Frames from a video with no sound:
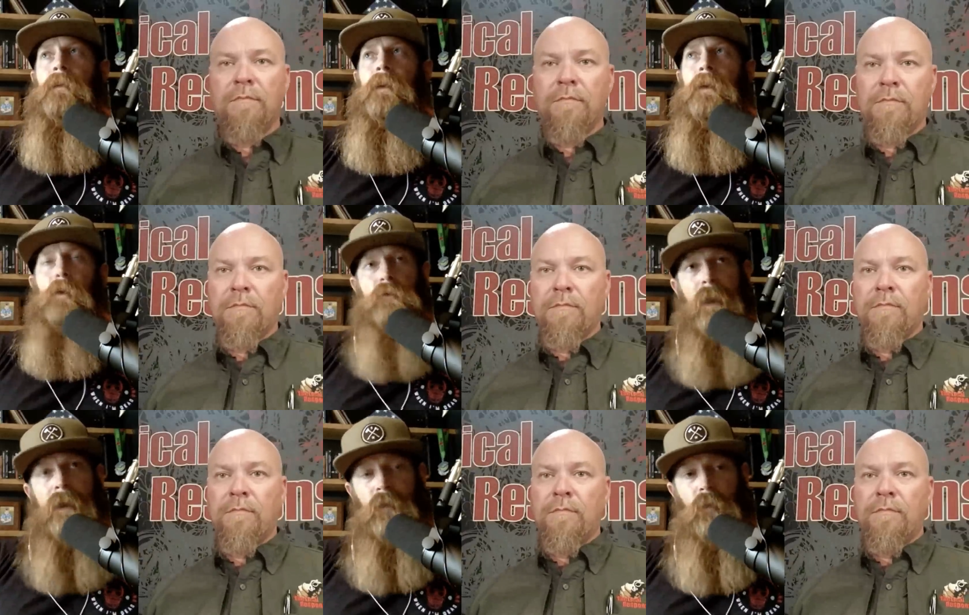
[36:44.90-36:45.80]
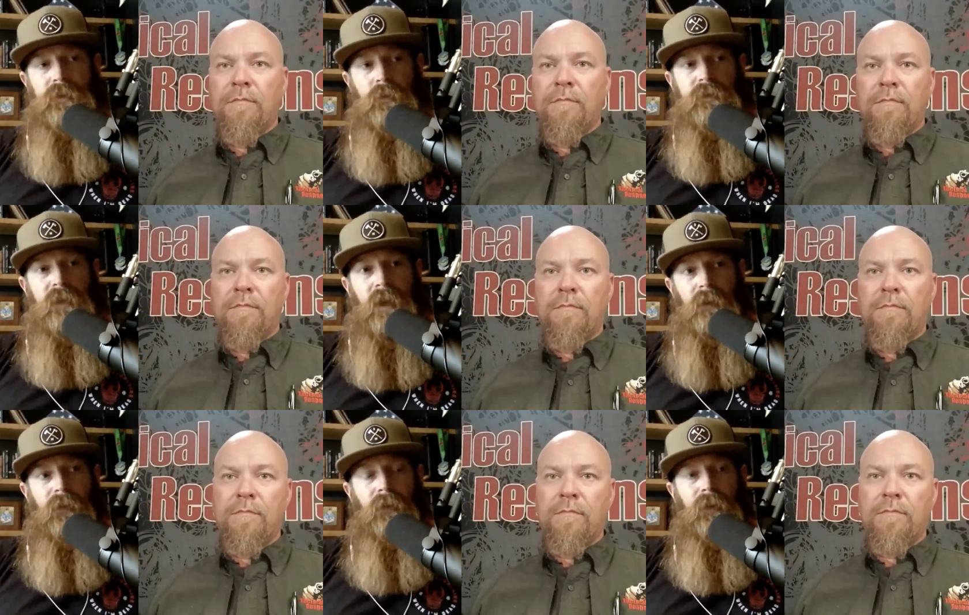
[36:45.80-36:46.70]
Speaker 1: it goes back to what you were saying
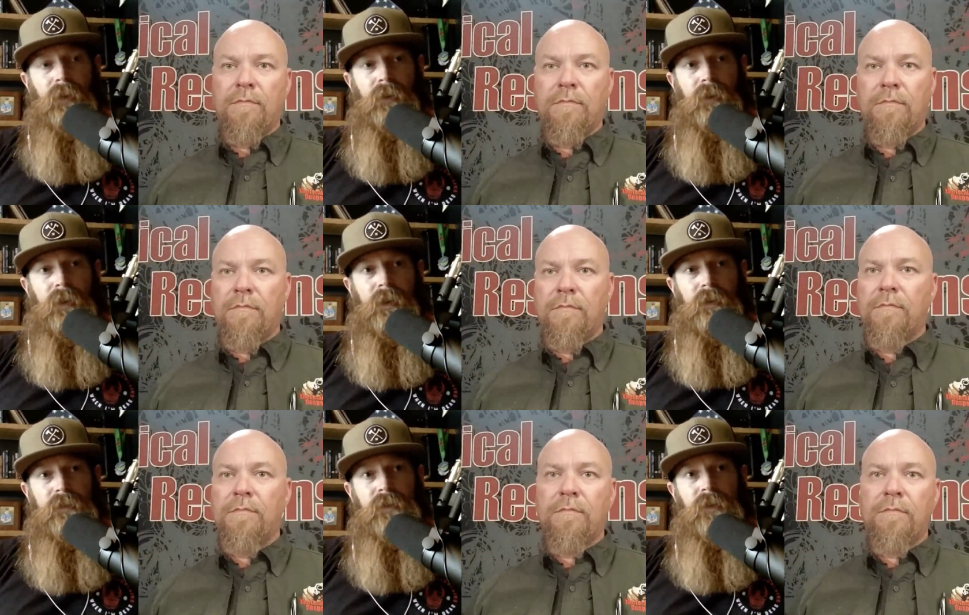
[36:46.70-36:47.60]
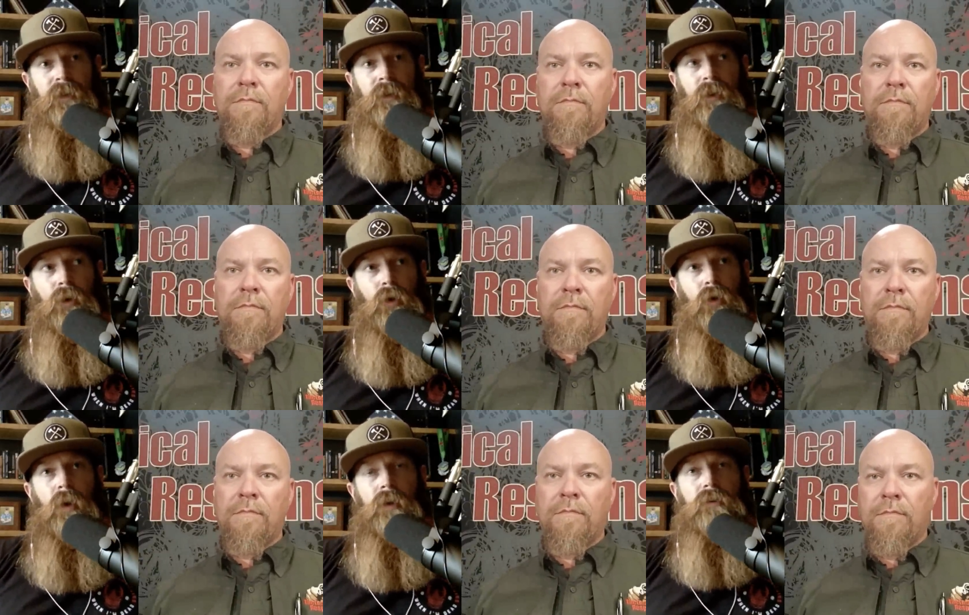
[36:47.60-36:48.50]
earlier: is
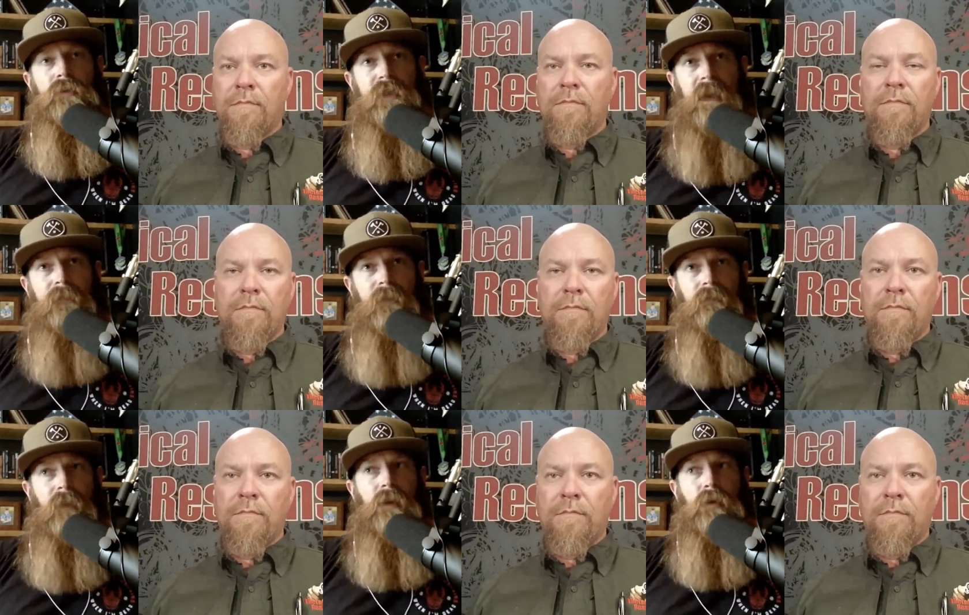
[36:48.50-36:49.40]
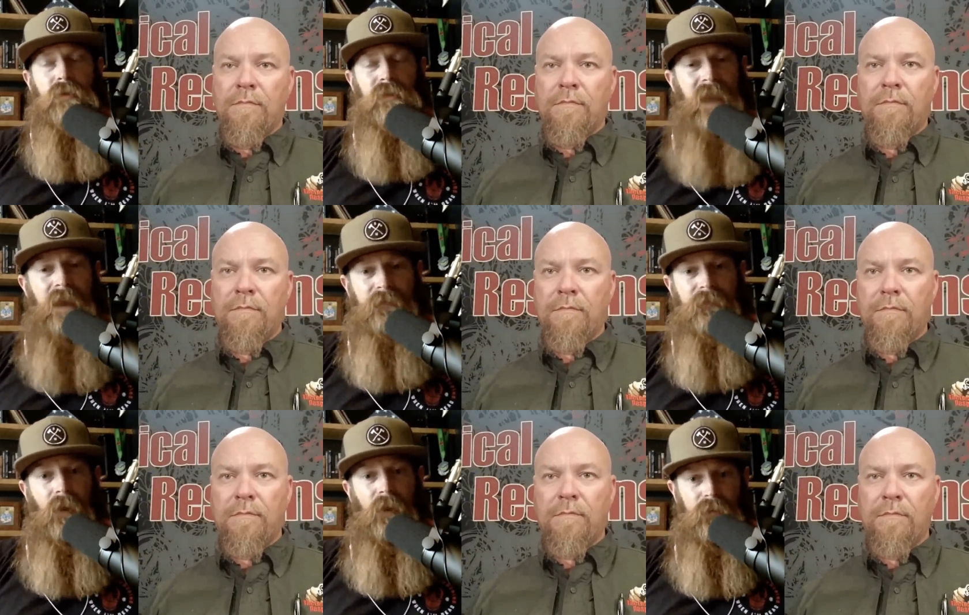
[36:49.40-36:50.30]
who are you saving, right? Whose
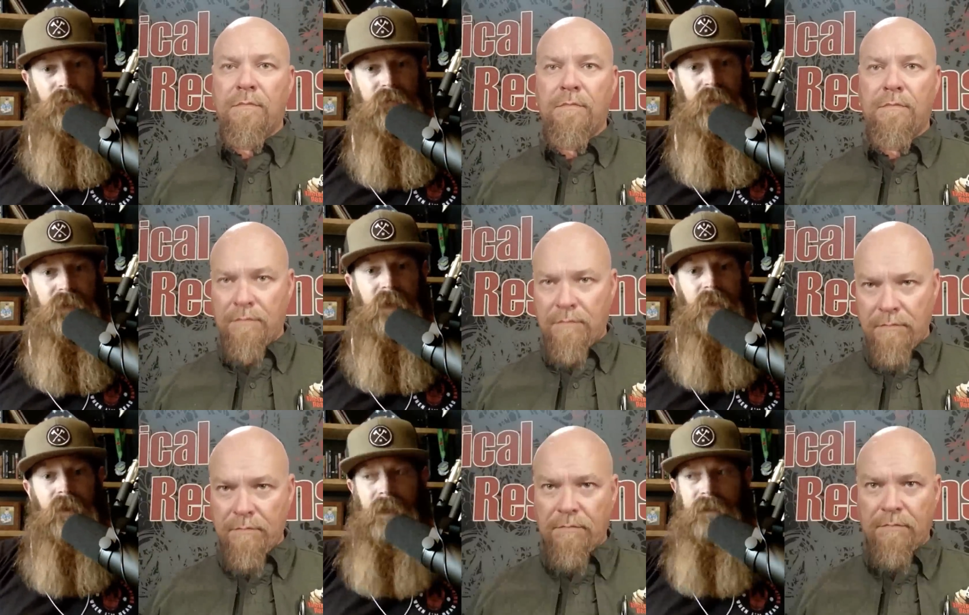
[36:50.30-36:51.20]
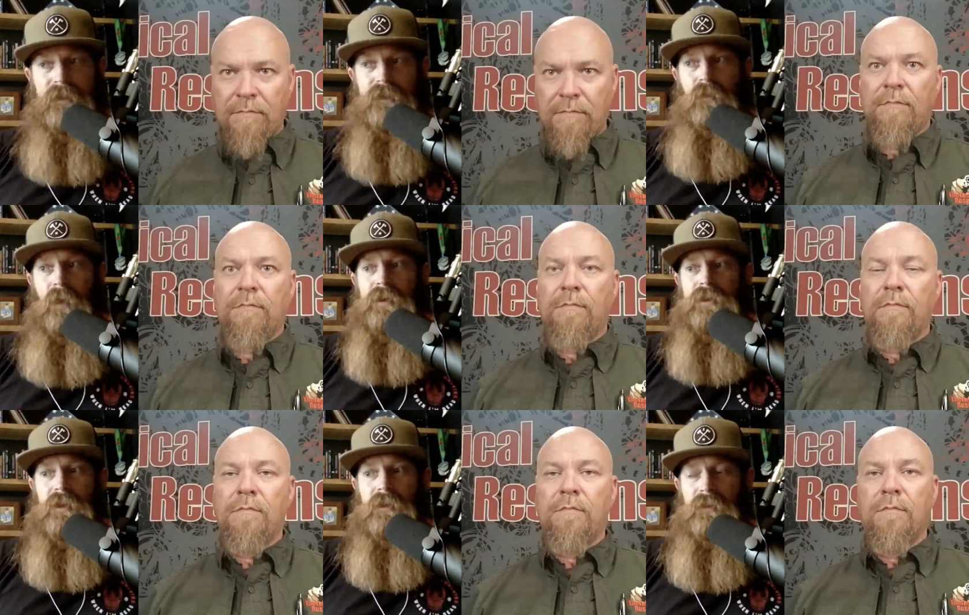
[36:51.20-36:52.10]
life are you saving? And in that
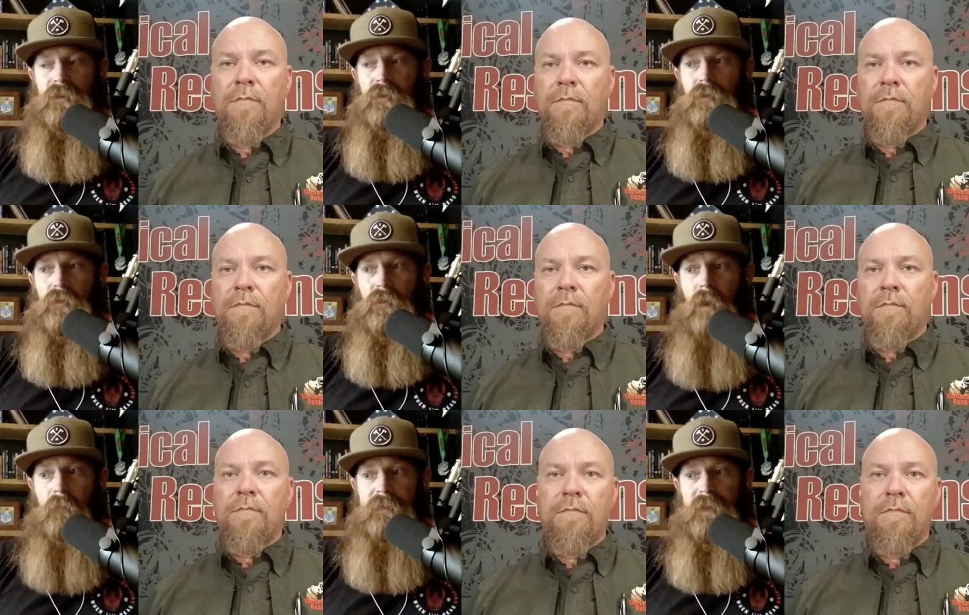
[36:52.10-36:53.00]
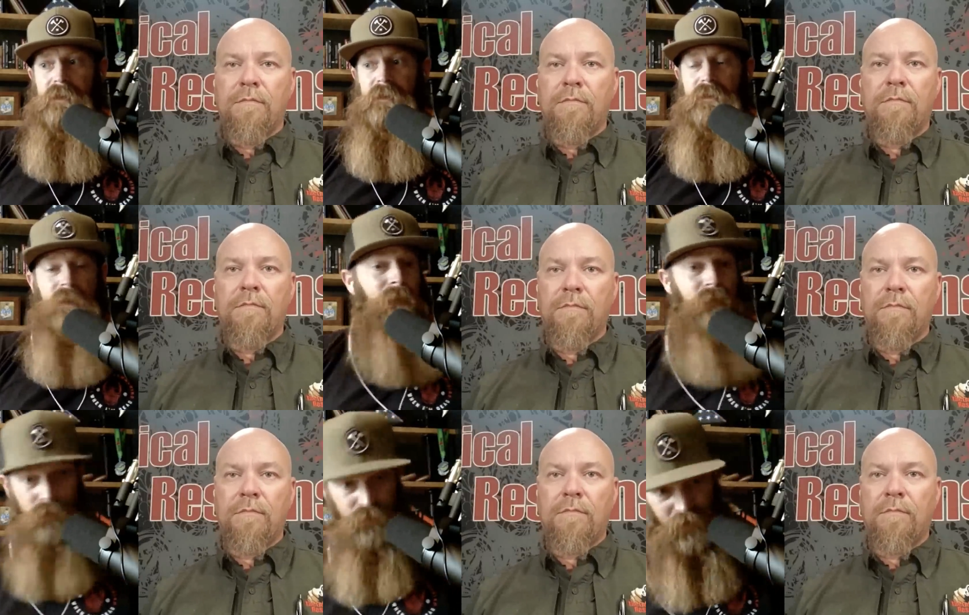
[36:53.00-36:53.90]
situation, you are potentially
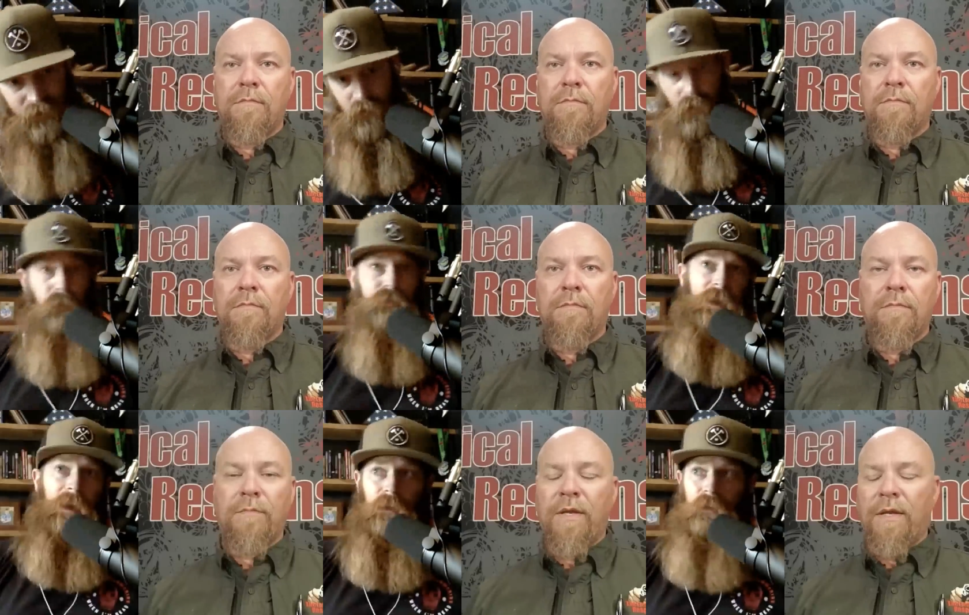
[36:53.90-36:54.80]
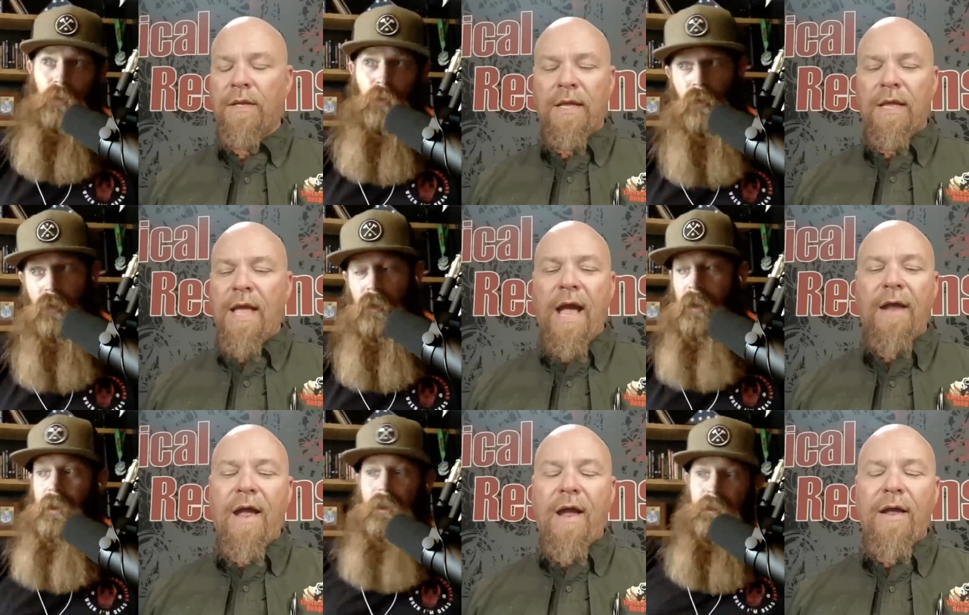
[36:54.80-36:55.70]
saving your seven-year-old child
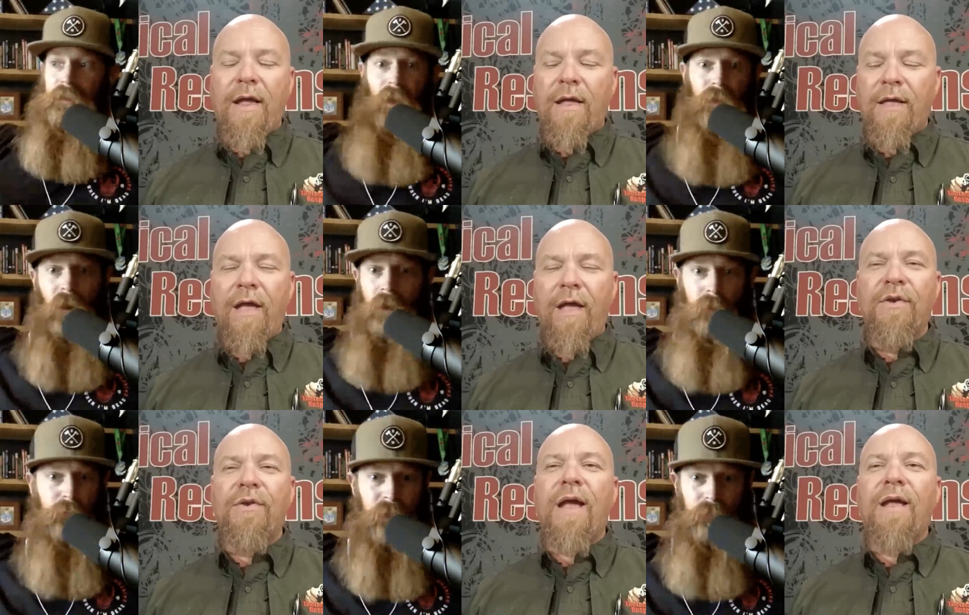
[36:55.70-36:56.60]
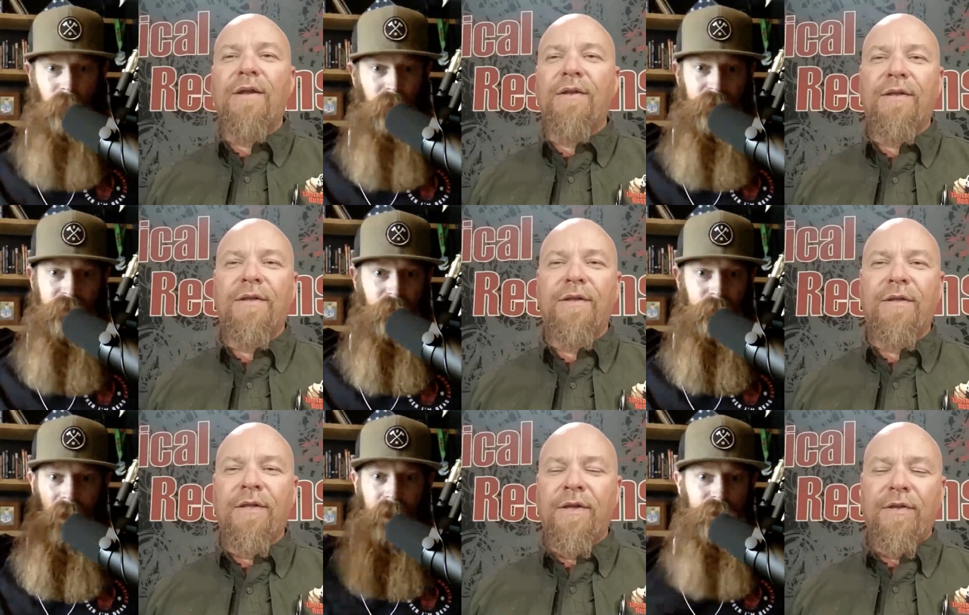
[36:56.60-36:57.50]
or the other hundred people that that are
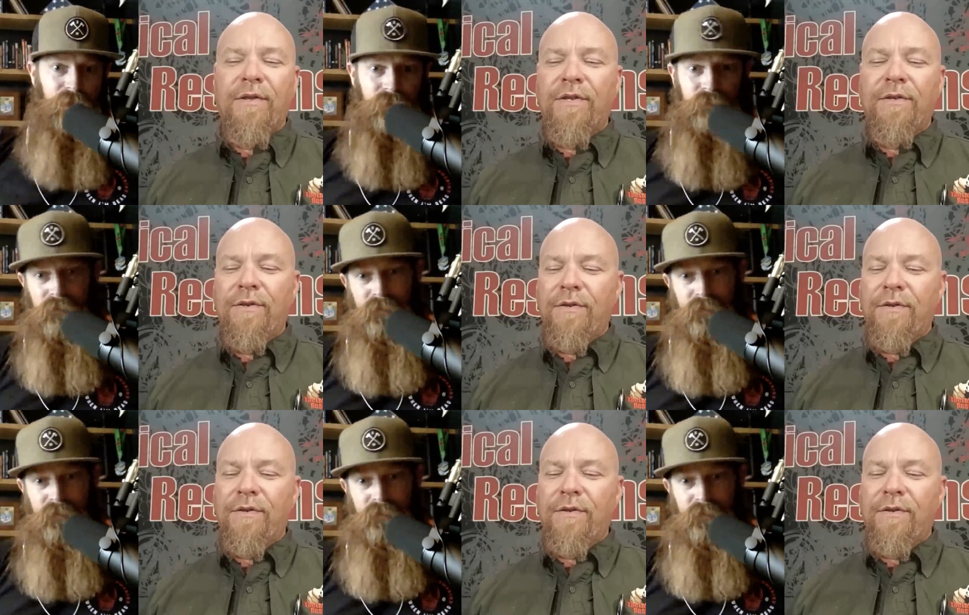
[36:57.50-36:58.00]
behind you.